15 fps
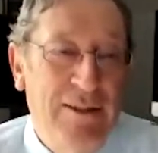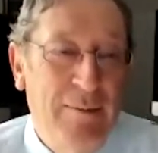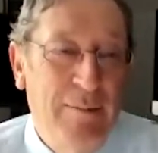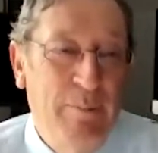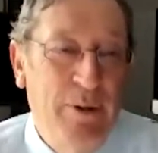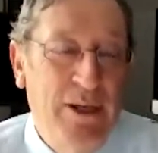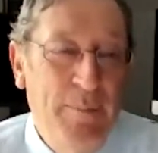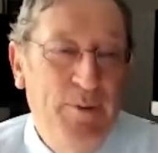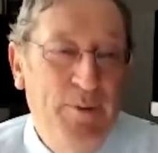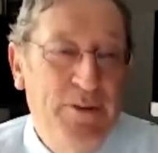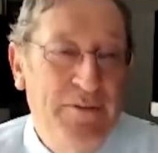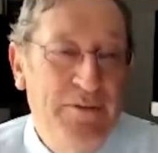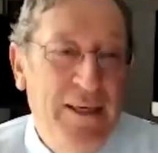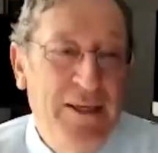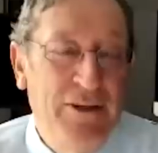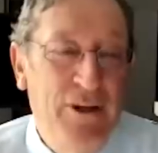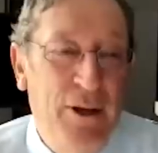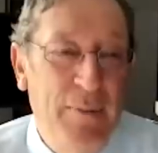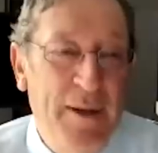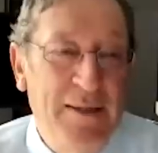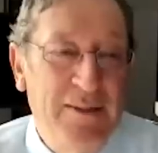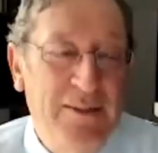that the purpose of
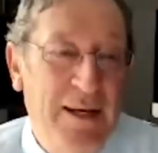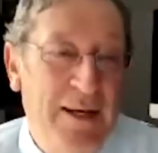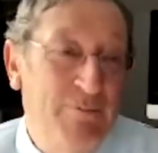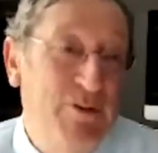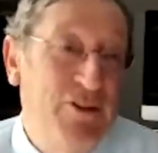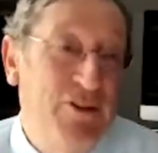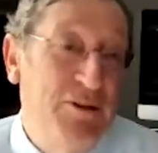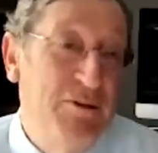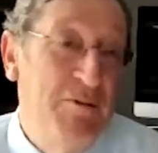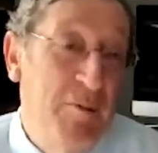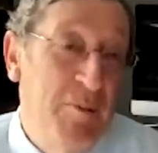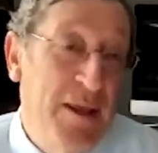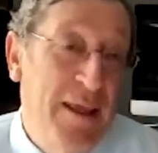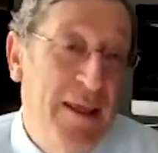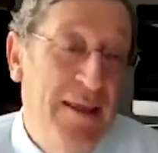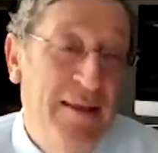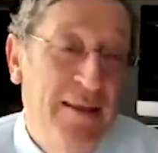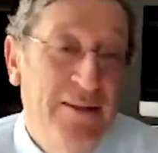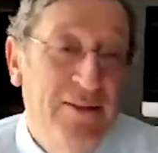economics and presumably